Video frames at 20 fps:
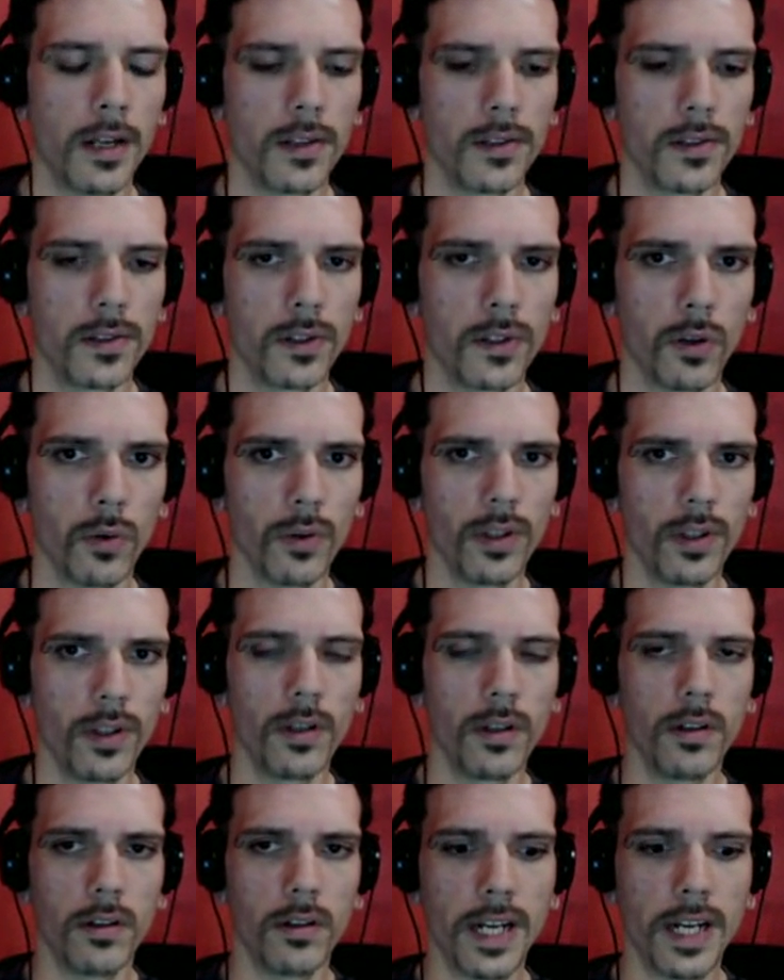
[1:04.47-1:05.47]
So
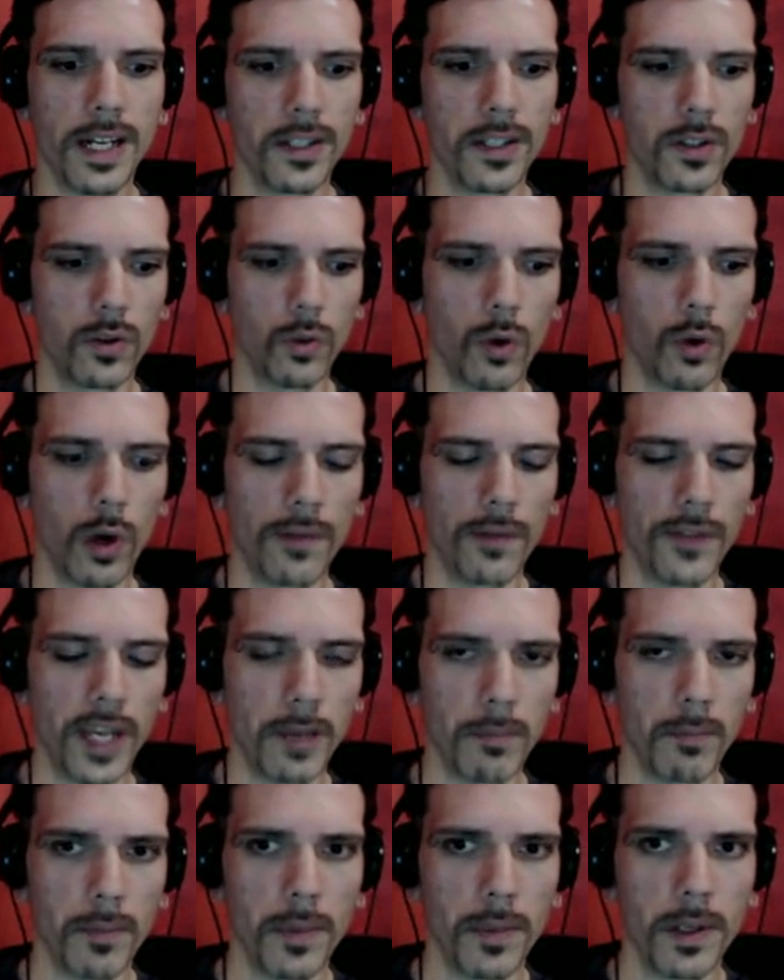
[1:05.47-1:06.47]
there's two of
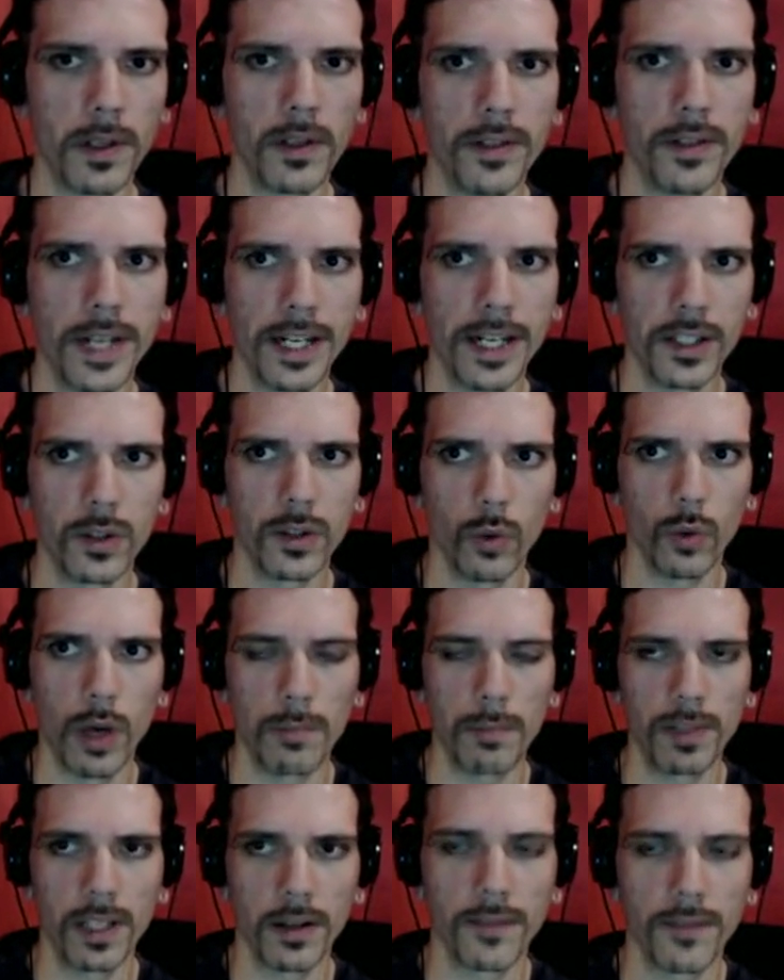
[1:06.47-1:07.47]
them. There's two
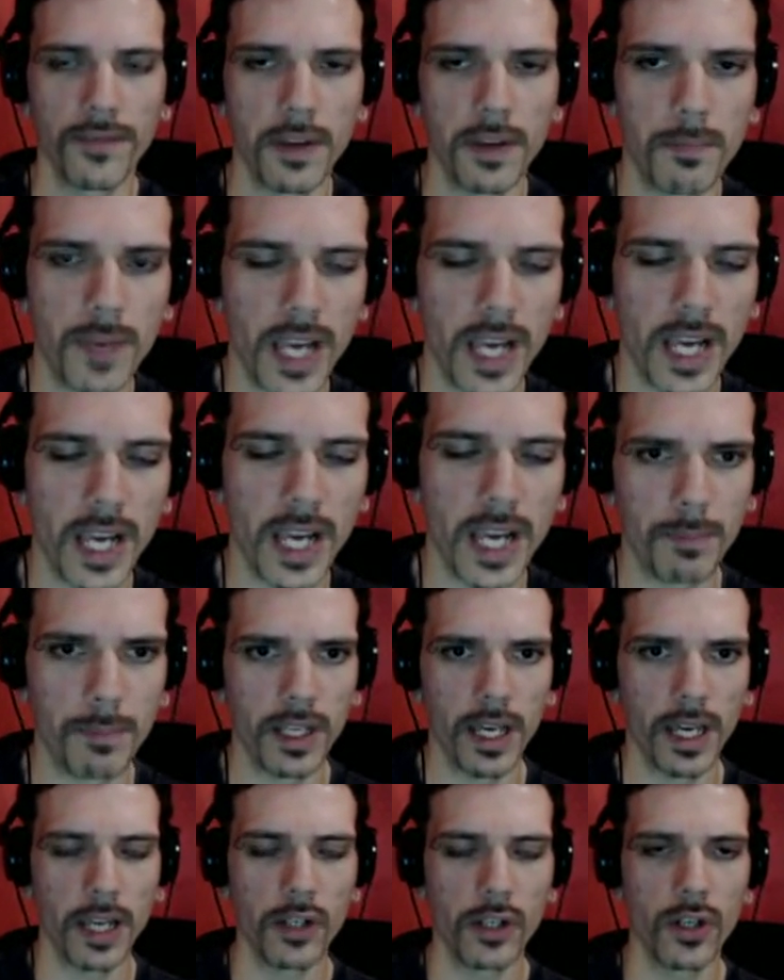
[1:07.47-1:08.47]
VPN
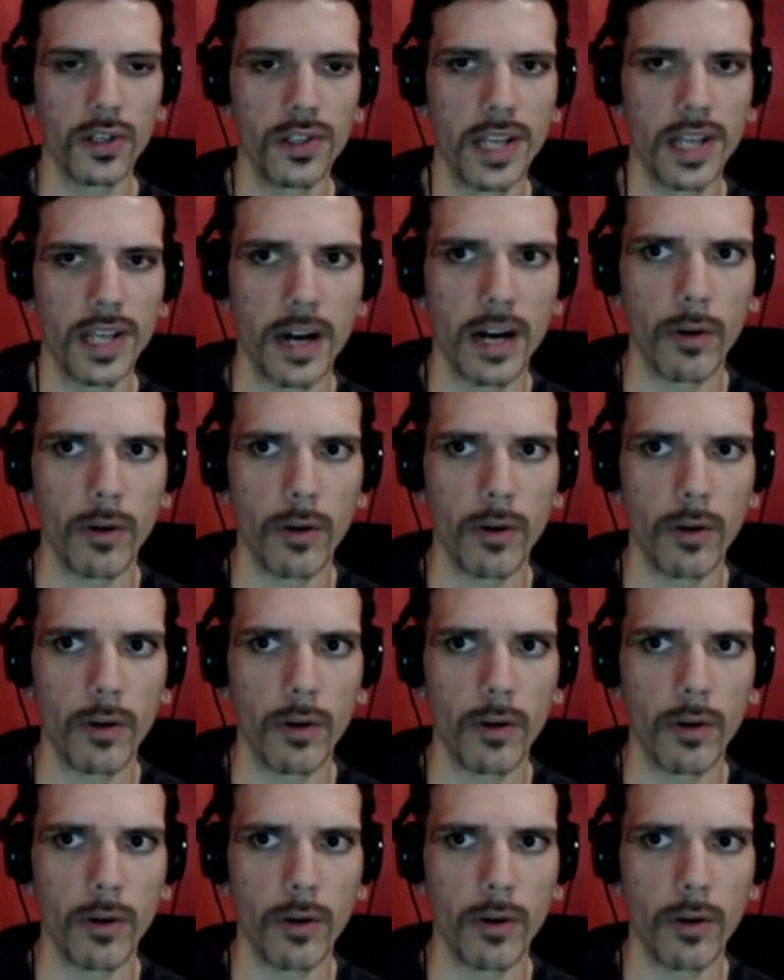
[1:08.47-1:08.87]
applications that I